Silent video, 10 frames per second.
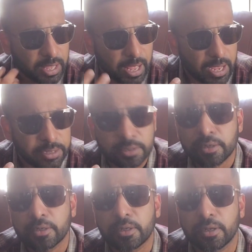
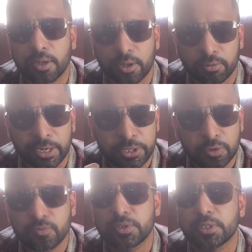And right
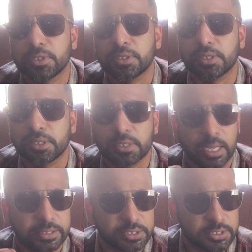off
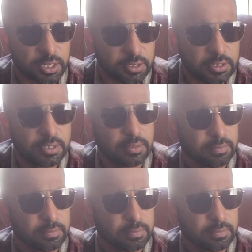at the start,